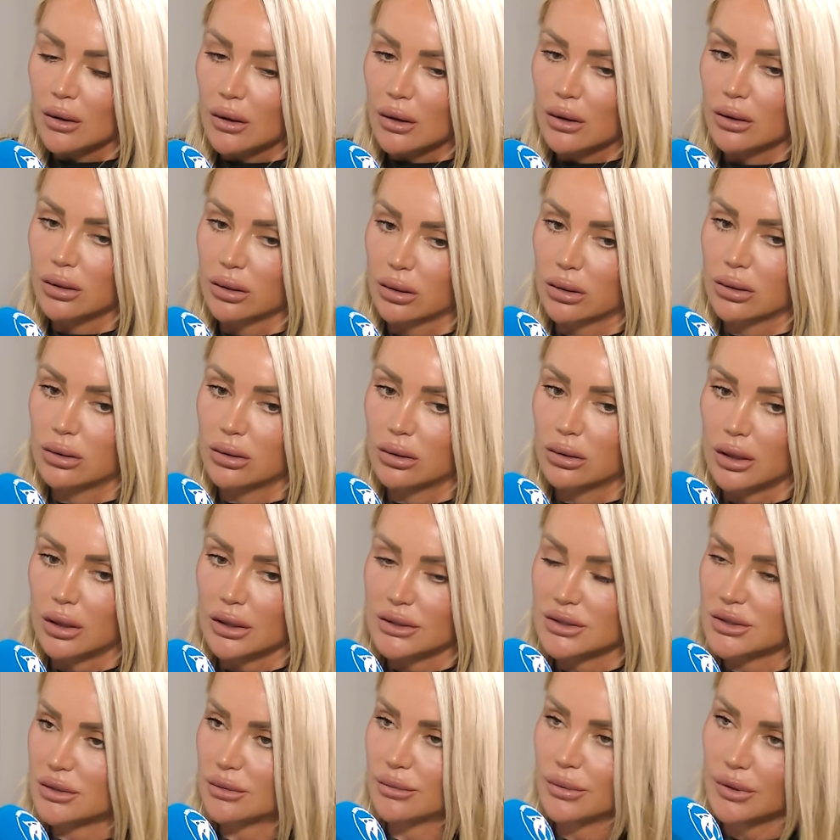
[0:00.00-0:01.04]
oh, I
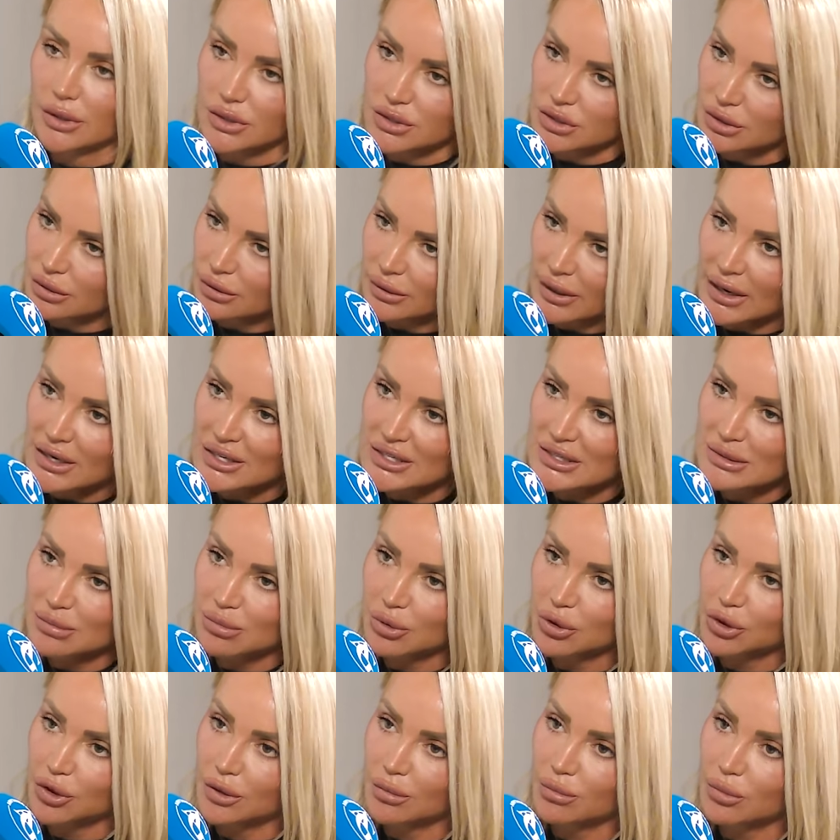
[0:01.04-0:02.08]
don't want to do this,
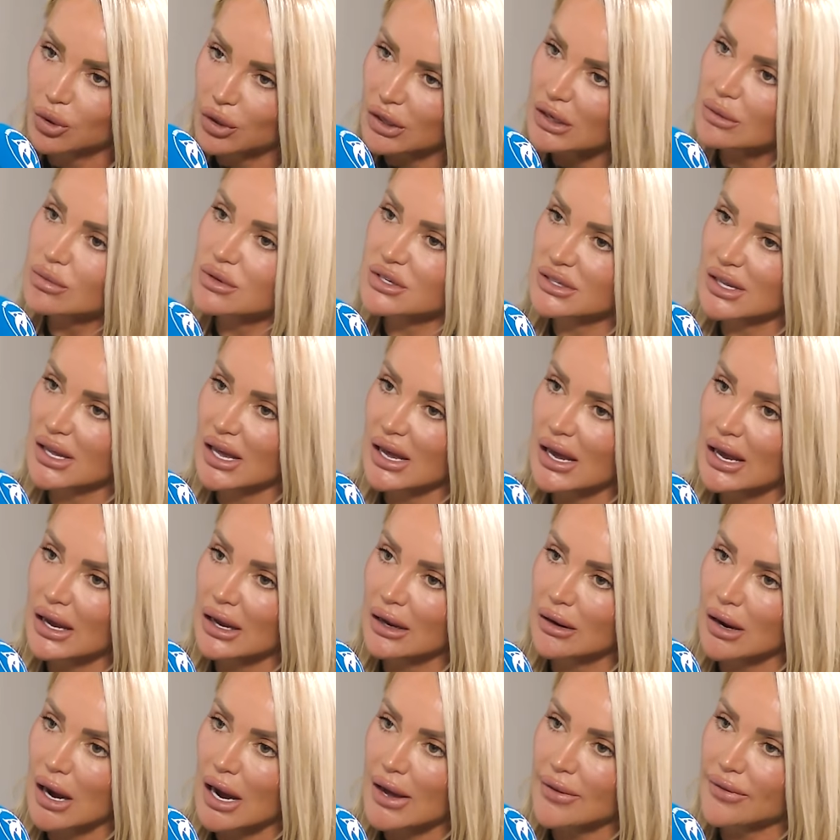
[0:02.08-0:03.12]
but the money was there.
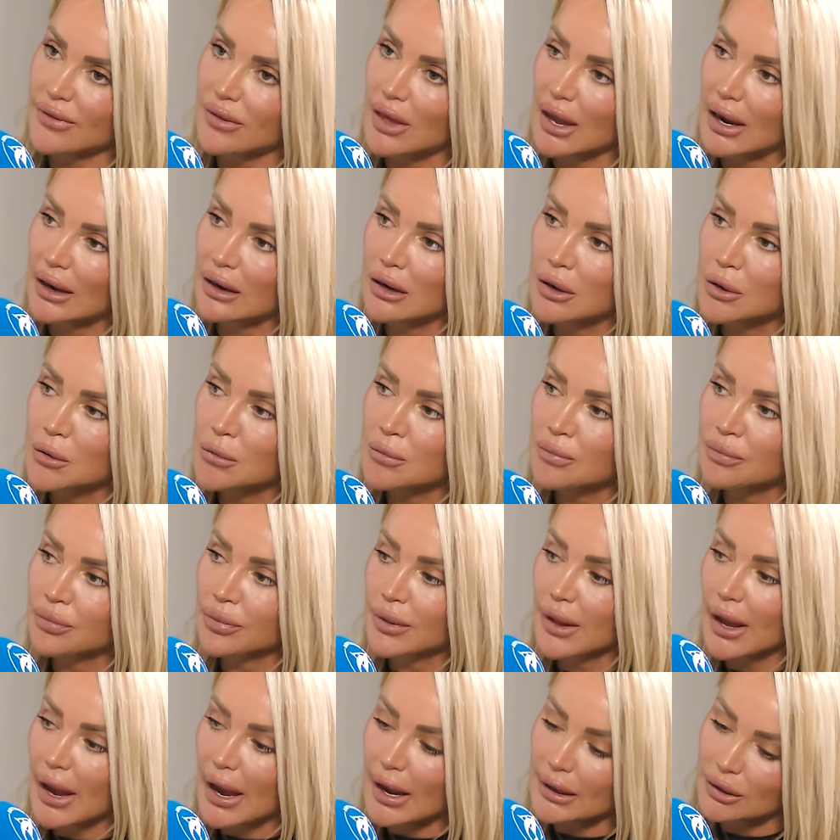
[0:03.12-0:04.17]
And then
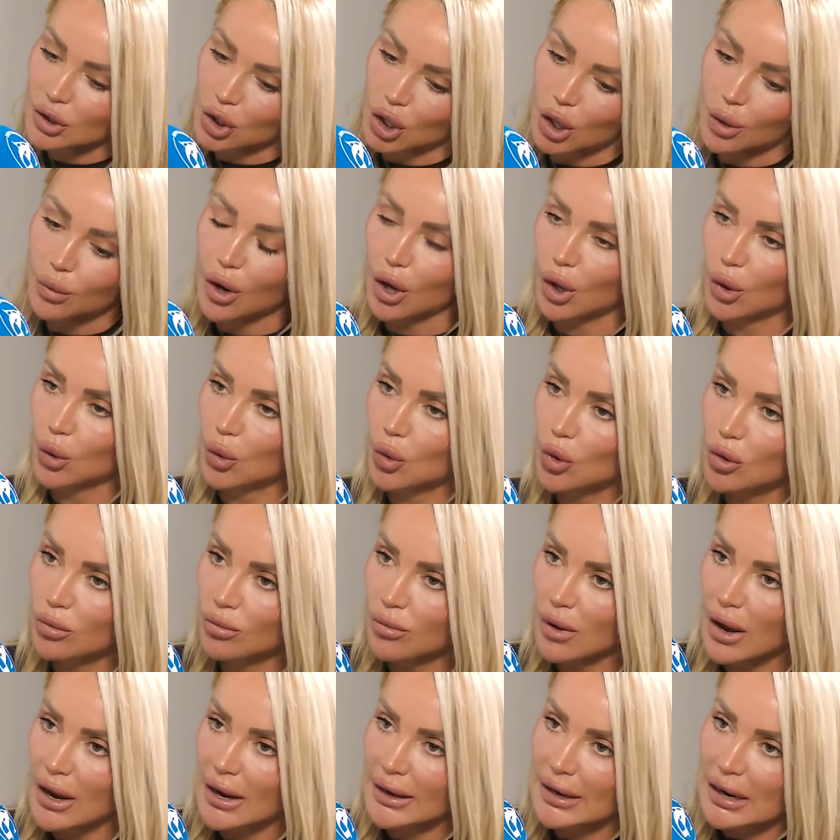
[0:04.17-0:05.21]
I'd go
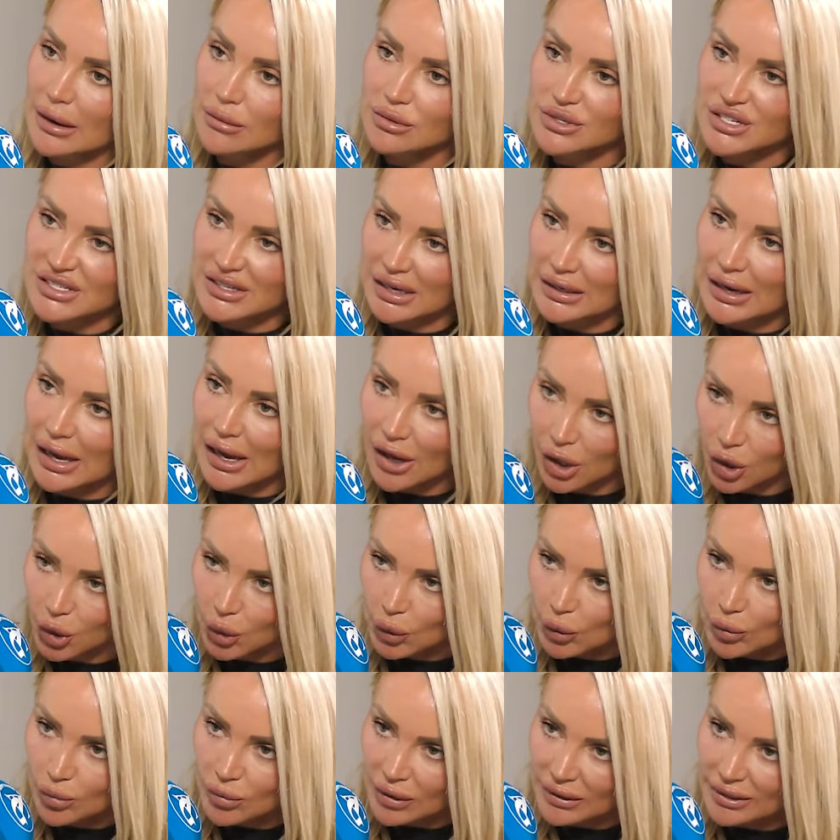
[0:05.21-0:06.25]
home and I was still at
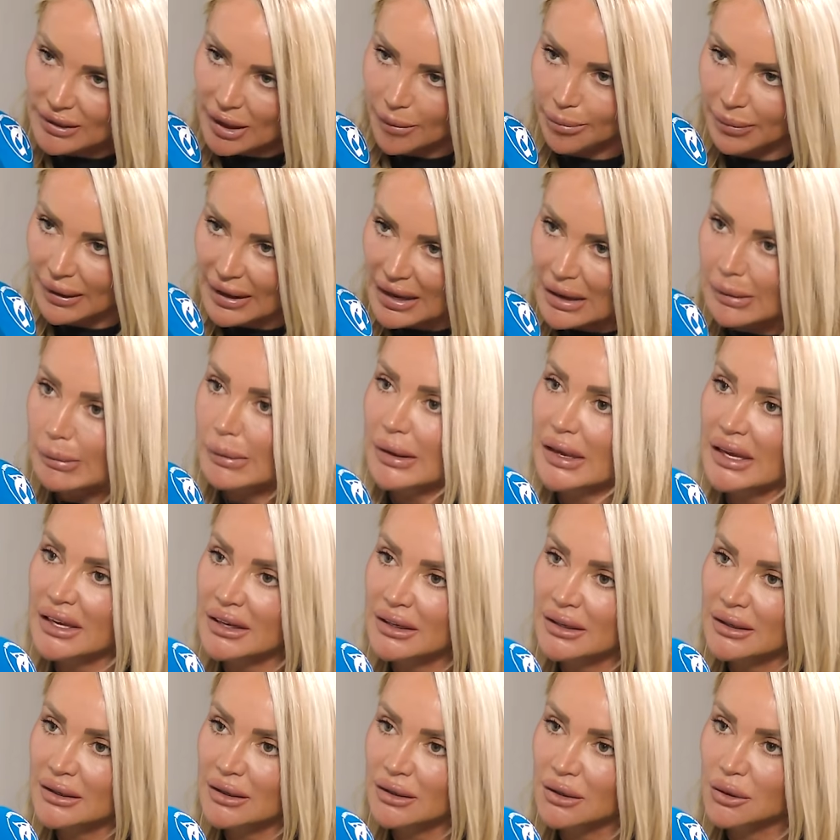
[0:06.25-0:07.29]
home with that baby
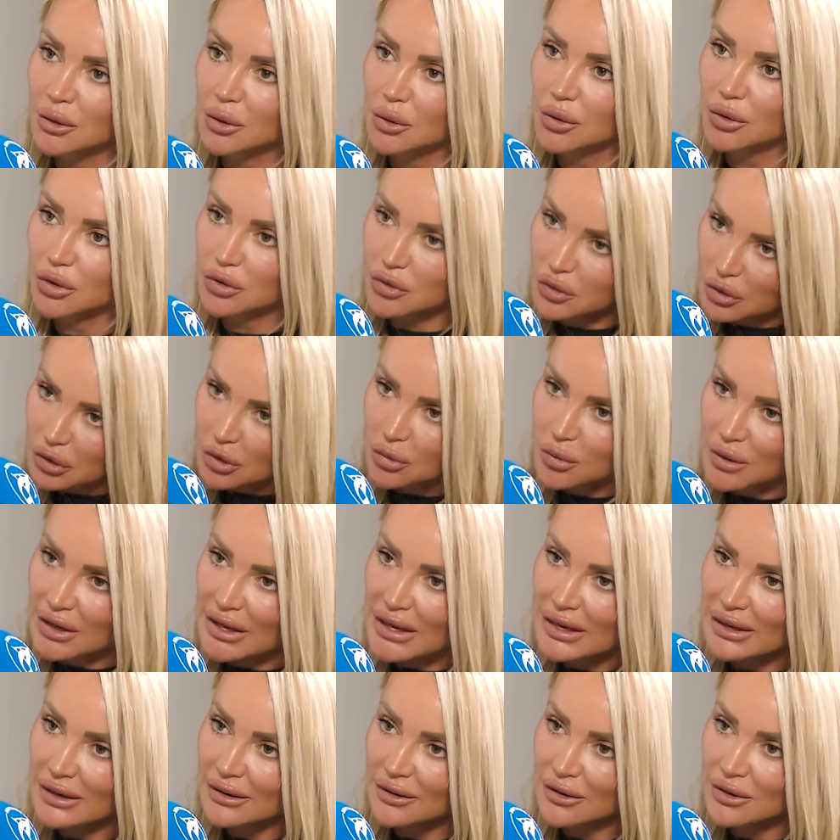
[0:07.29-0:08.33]
through the
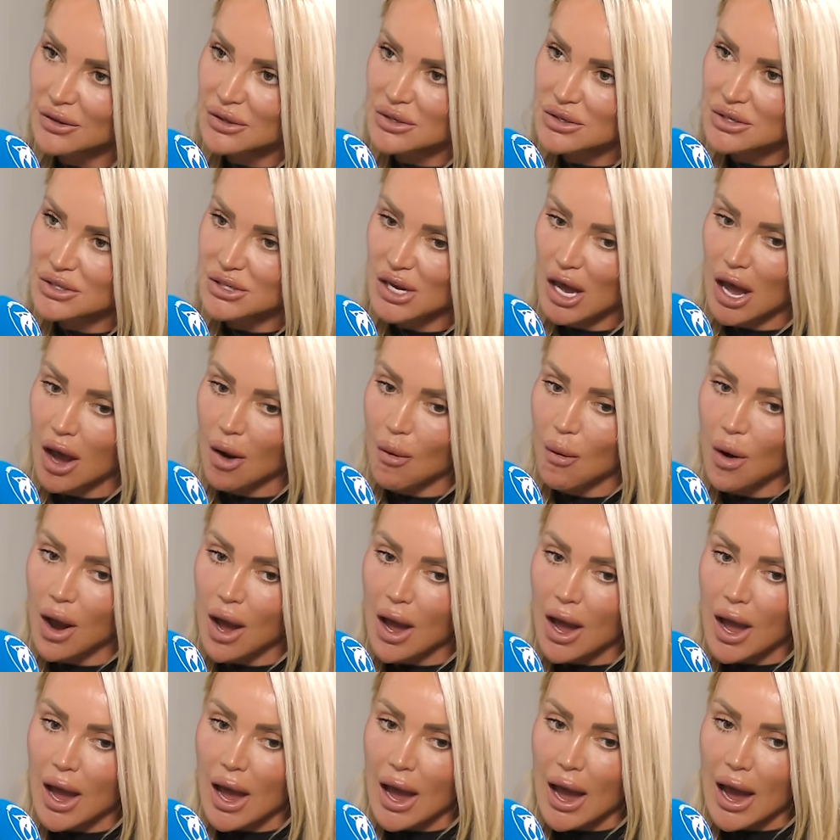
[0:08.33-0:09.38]
week. So
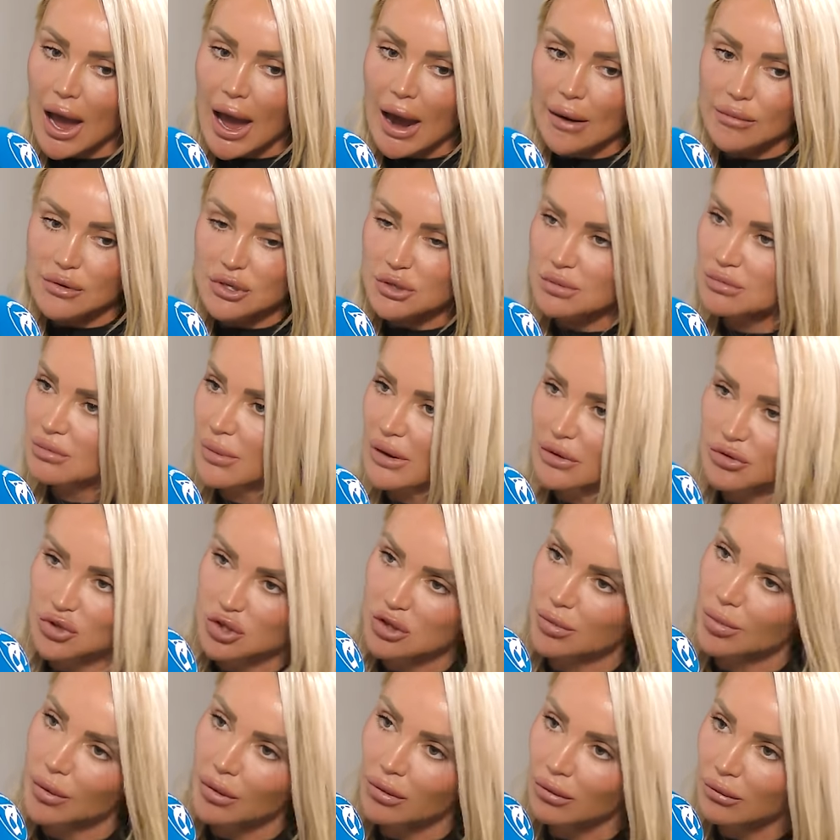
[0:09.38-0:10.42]
I was
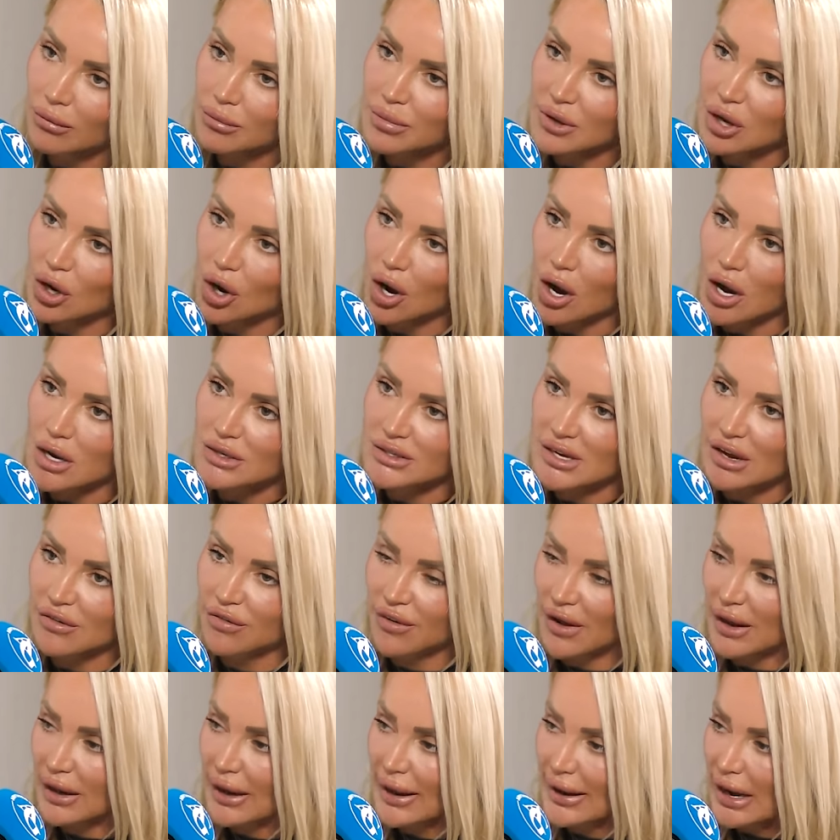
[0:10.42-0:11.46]
miserable because I
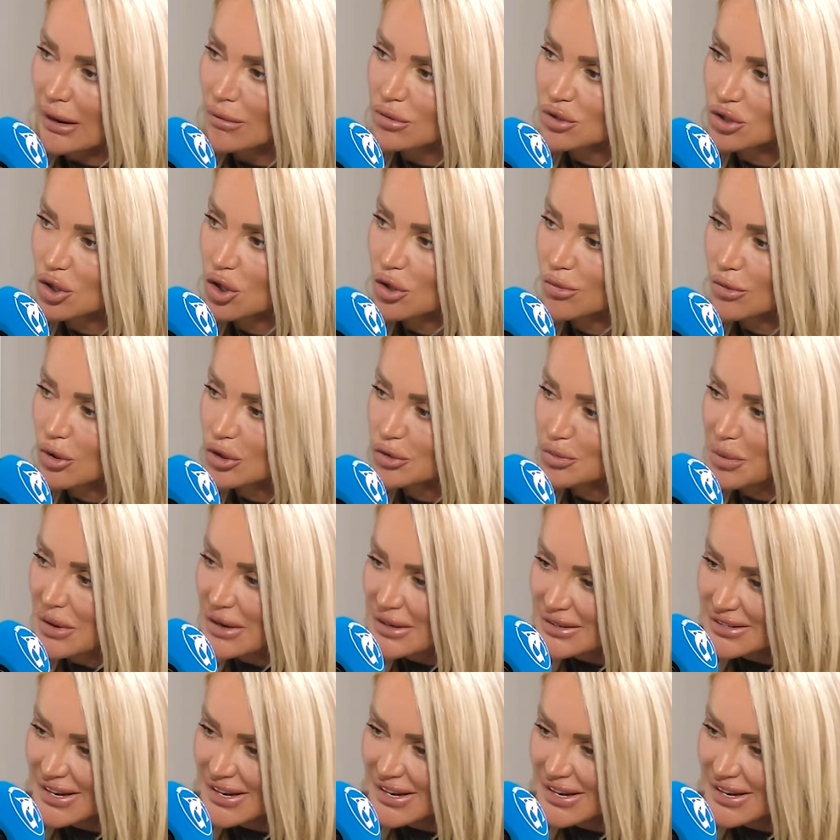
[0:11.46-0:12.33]
felt like I was almost being